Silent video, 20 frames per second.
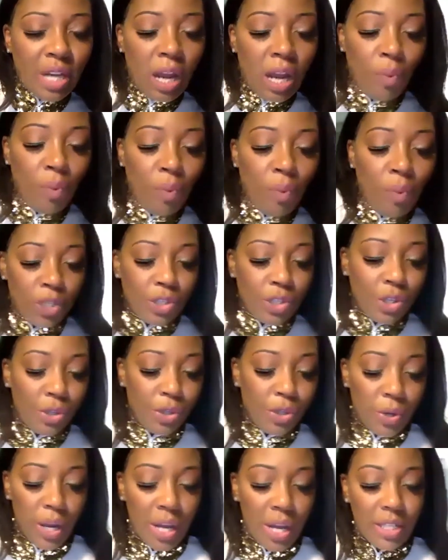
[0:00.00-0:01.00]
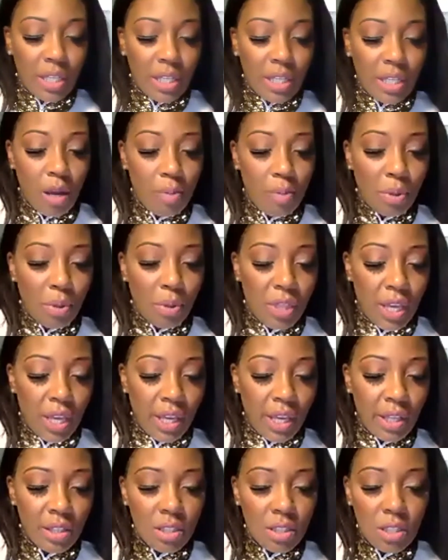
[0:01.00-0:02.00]
I want to show you guys a couple
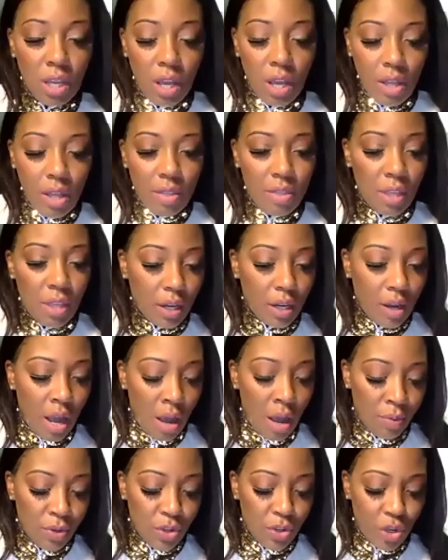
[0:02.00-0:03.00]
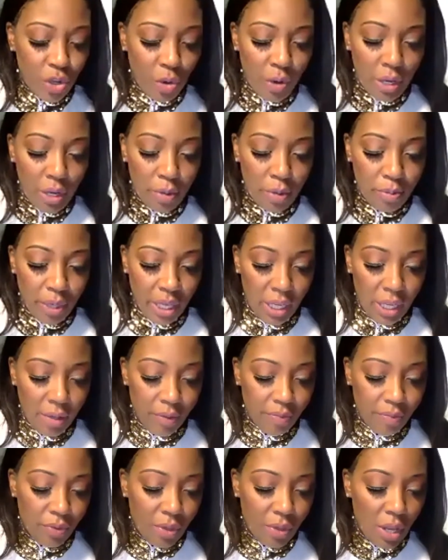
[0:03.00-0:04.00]
things that God was showing
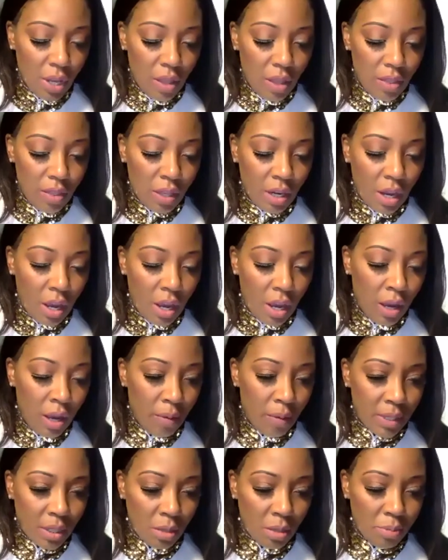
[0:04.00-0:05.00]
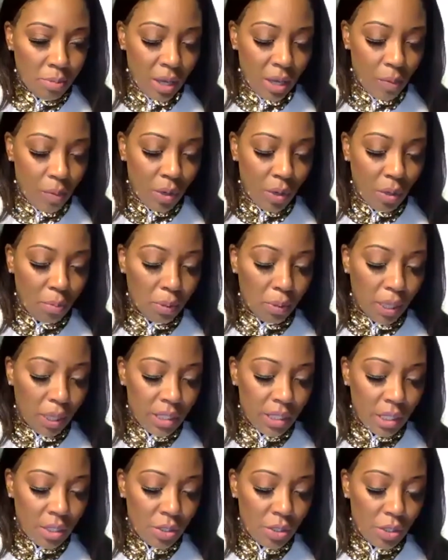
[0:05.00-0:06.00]
me that um, it's going to be a real
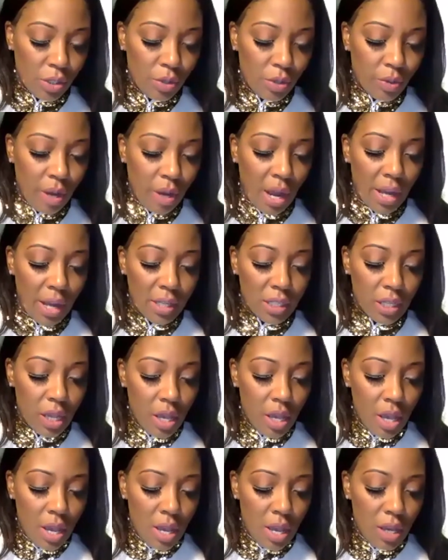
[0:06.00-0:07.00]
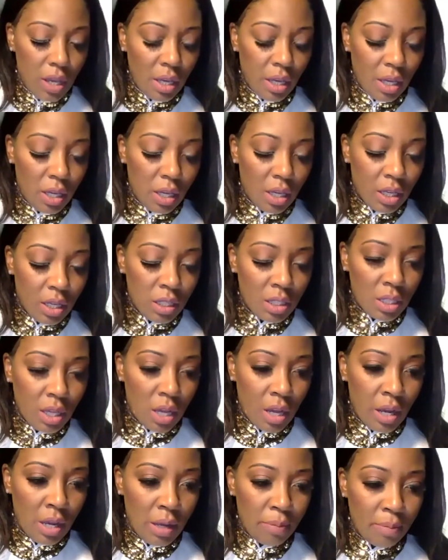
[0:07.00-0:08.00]
blessing to you guys. And
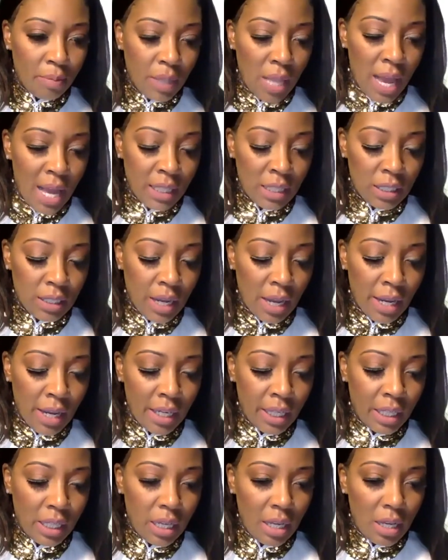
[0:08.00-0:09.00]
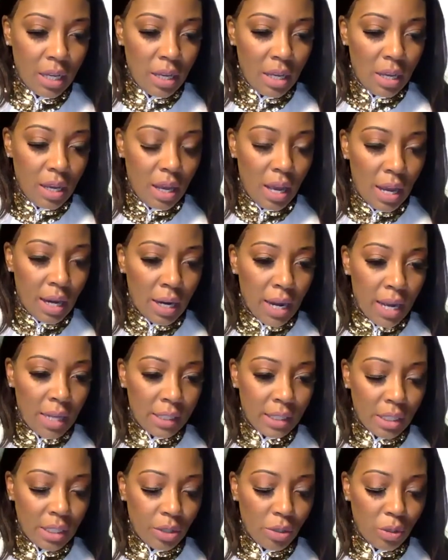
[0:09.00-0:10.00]
um, last night I got
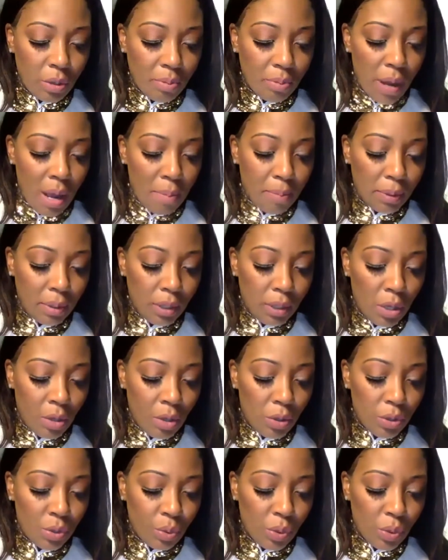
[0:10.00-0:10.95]
to go to Papa Lowe's.